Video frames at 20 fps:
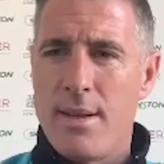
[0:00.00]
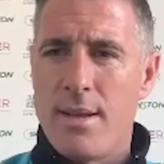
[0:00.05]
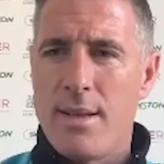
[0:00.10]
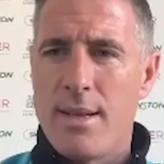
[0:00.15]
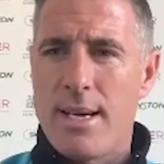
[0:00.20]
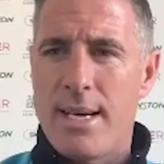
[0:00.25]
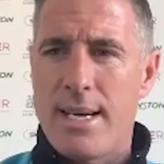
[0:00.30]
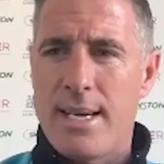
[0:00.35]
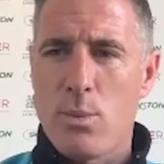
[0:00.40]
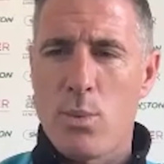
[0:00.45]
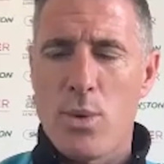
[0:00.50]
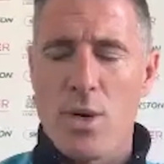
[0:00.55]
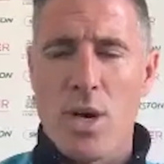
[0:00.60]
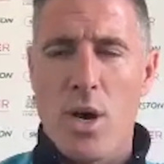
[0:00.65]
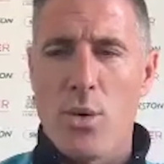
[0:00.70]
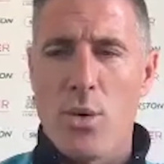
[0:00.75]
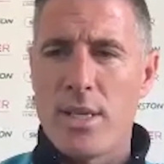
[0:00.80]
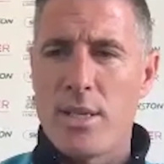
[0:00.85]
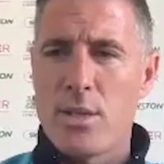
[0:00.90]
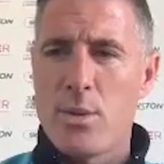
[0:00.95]
And we're
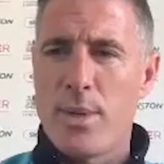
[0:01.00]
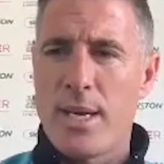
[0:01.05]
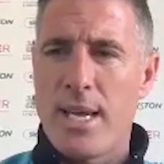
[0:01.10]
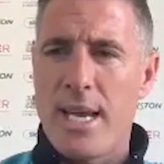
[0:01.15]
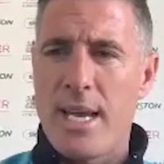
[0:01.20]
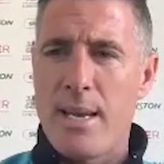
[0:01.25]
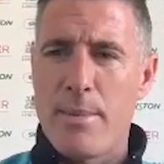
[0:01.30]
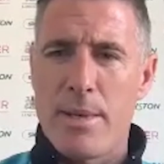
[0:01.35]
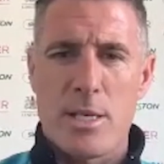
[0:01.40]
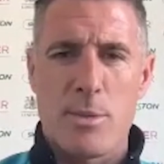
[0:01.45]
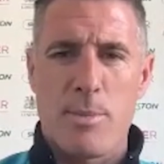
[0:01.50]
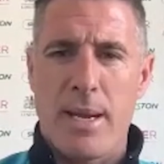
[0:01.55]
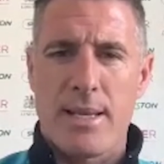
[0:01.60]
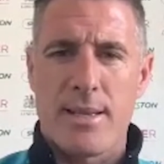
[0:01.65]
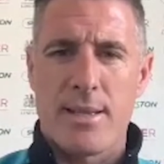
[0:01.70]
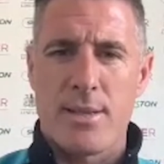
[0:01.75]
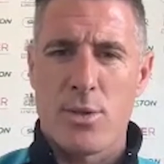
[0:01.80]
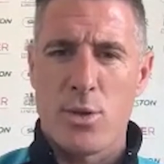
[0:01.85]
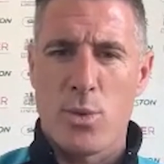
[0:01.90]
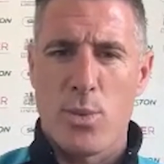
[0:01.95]
going into a game
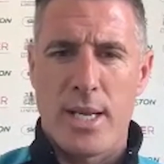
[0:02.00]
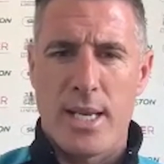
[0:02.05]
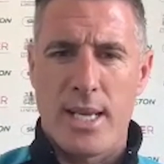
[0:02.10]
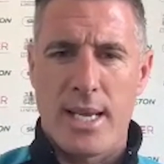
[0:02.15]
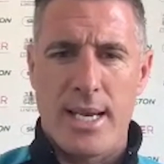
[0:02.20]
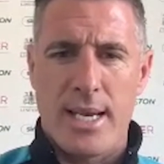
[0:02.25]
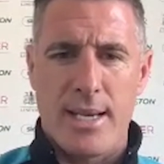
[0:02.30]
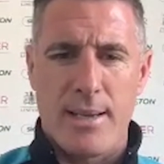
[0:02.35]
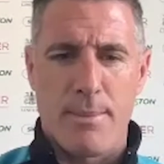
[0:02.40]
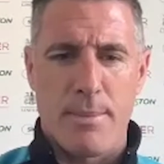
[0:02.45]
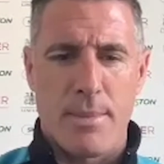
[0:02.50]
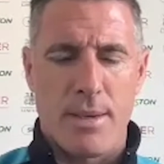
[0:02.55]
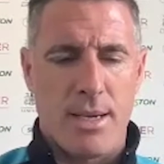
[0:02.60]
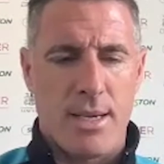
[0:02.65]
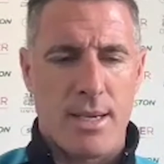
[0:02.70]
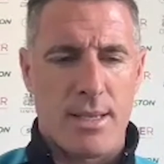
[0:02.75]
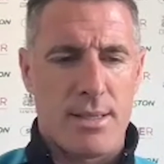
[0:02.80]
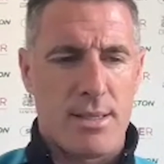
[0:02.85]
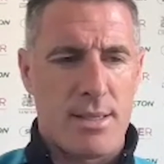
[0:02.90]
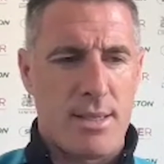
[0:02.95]
expecting to win a game.
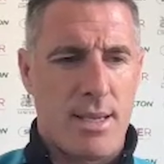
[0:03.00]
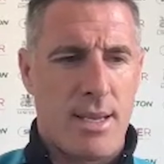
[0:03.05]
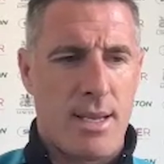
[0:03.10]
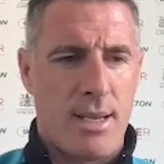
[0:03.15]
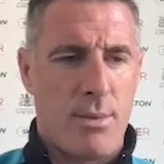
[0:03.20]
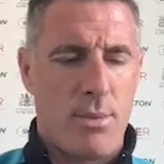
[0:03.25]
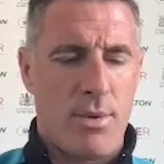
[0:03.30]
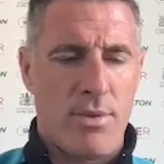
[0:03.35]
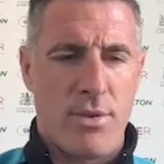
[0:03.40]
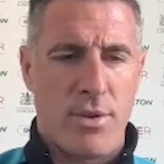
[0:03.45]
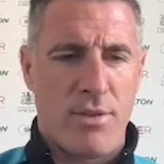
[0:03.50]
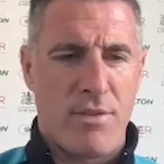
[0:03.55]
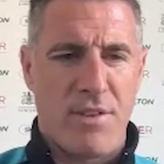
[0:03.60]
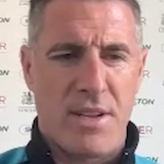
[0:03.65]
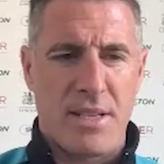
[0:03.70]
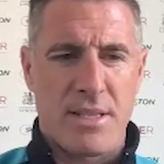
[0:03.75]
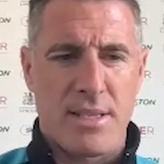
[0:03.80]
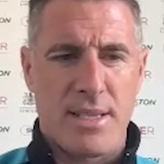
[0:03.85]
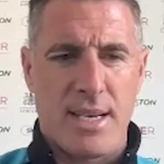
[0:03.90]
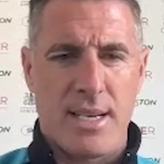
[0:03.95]
And we've got a
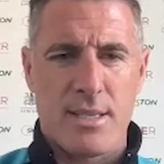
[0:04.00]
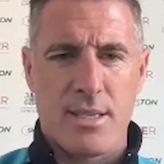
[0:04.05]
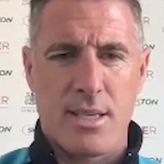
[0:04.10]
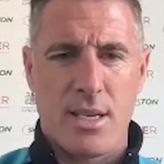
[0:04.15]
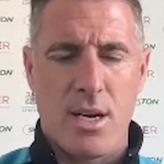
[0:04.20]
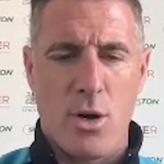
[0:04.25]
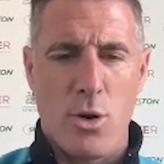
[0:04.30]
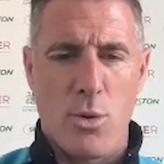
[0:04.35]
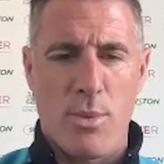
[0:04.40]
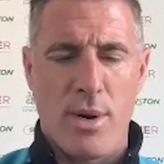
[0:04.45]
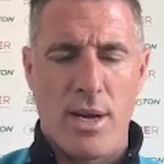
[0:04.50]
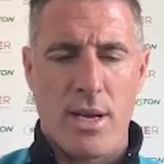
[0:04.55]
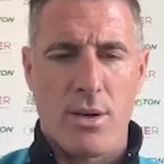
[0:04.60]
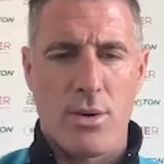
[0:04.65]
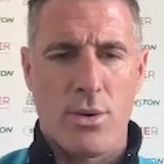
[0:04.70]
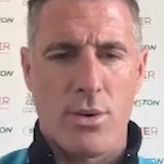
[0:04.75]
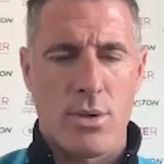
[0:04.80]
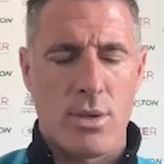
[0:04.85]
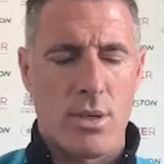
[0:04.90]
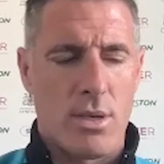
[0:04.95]
fantastic home
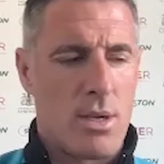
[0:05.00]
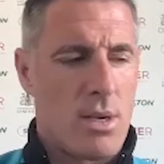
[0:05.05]
record.